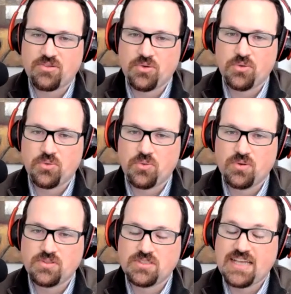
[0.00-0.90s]

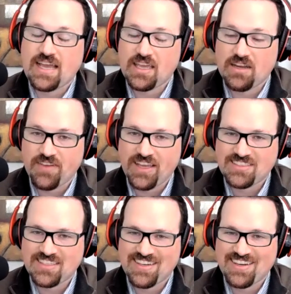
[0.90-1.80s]
through tech
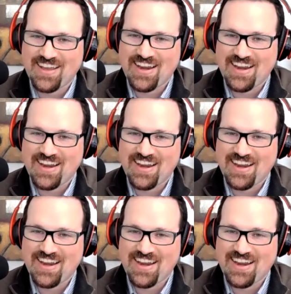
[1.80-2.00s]
innovation.